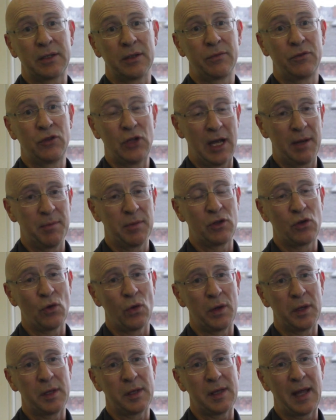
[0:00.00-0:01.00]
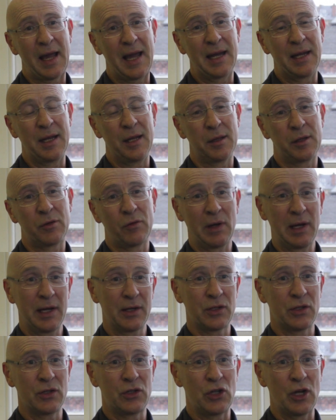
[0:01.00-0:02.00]
of James Joyce and his
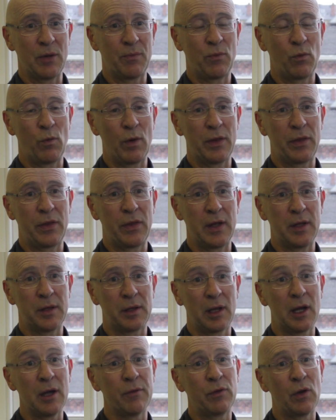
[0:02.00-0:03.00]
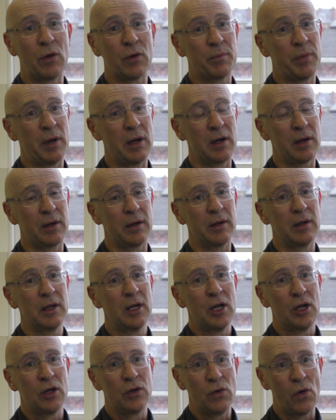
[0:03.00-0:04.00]
relationship with his lifelong partner,
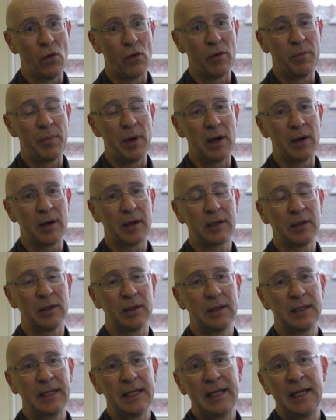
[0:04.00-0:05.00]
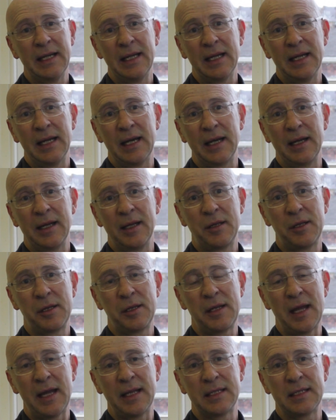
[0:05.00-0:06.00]
Nora Barnacle. And it's
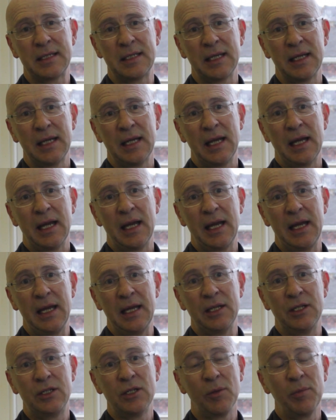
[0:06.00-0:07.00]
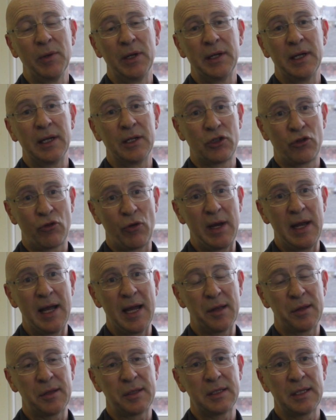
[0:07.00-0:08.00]
set in Dublin and
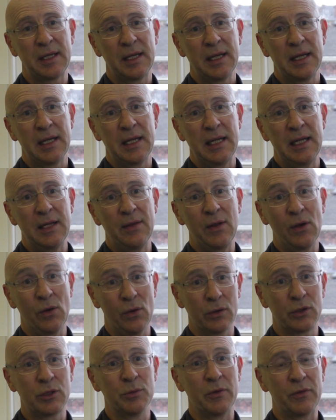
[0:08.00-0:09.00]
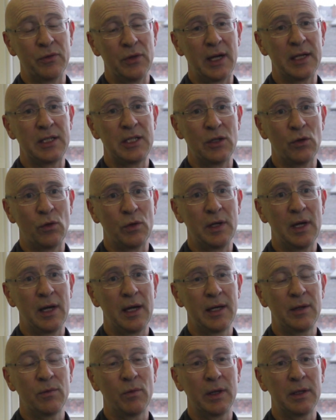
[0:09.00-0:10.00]
Trieste in the autumn of
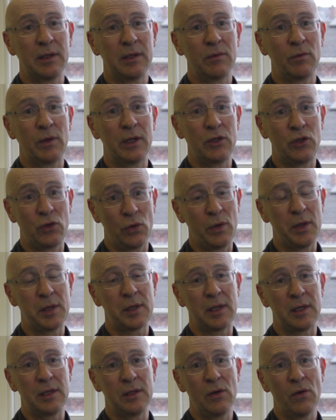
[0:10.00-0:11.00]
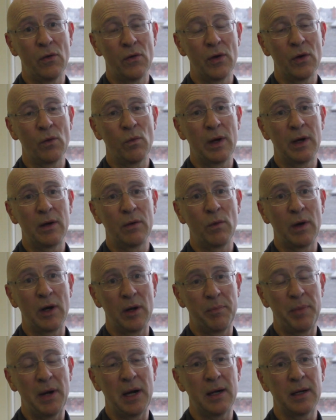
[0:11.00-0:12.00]
1909 when Joyce and Nora were
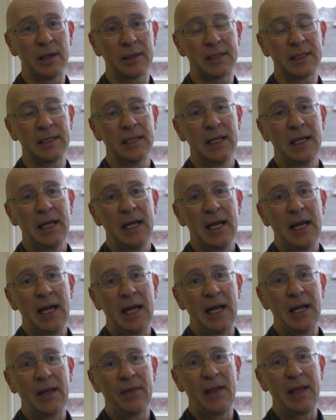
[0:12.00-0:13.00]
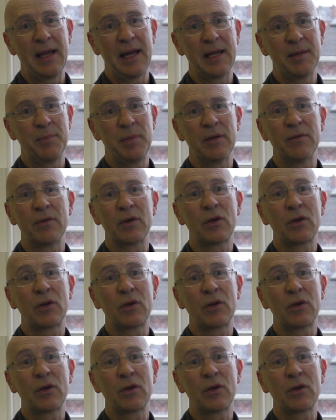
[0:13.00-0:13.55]
apart, and they had a bit of a